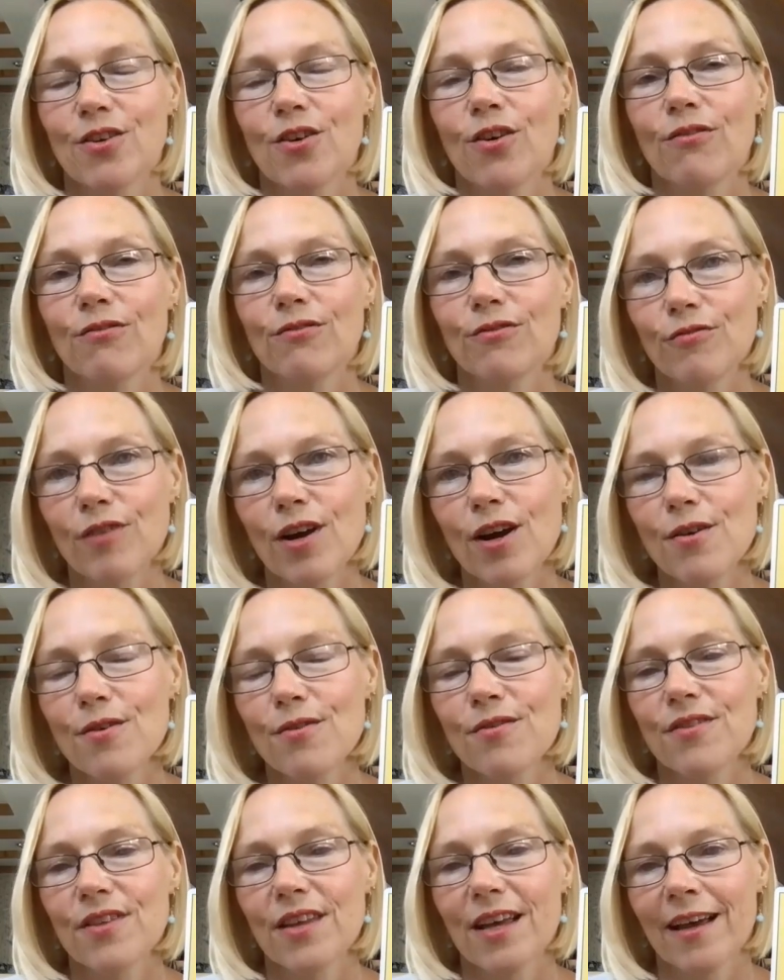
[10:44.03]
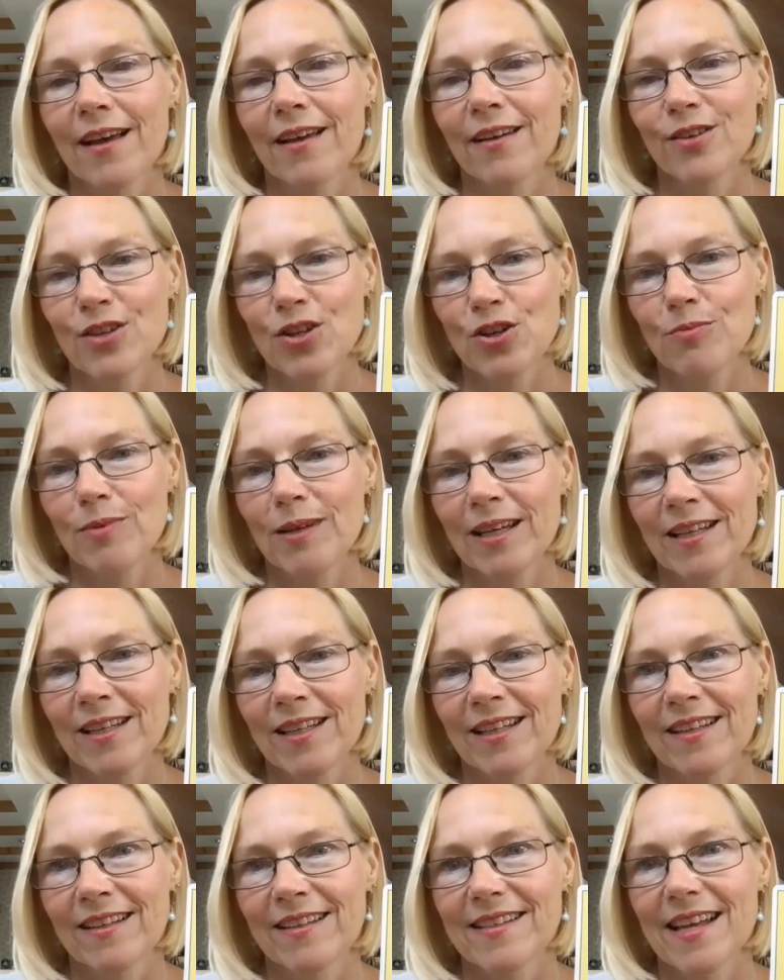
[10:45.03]
of growth and new
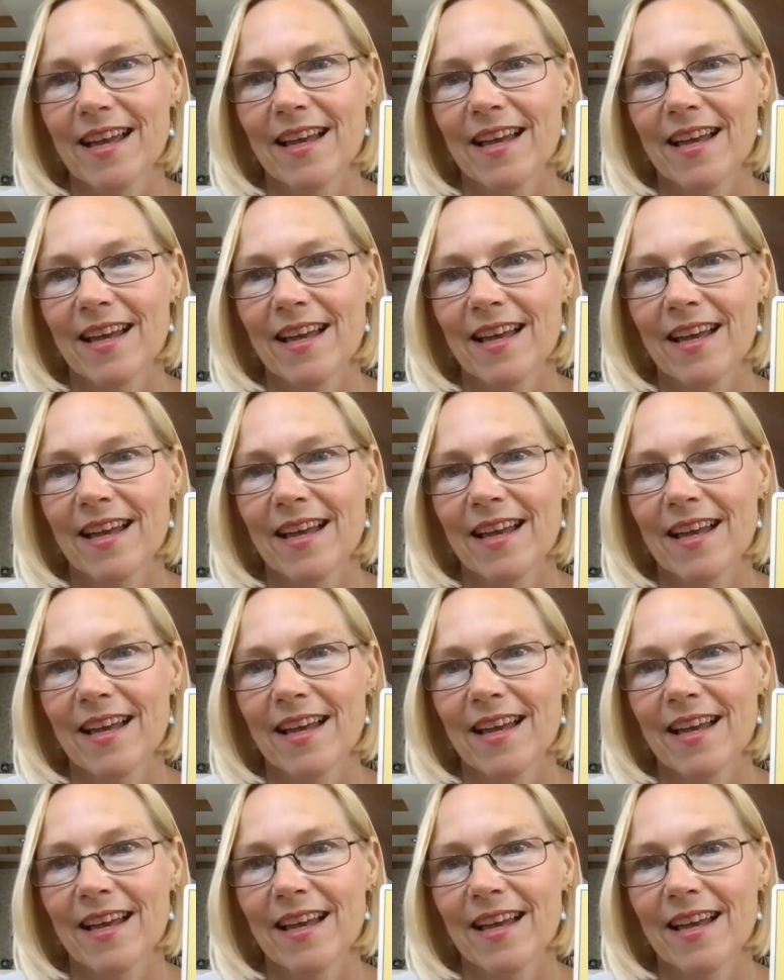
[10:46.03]
beginnings.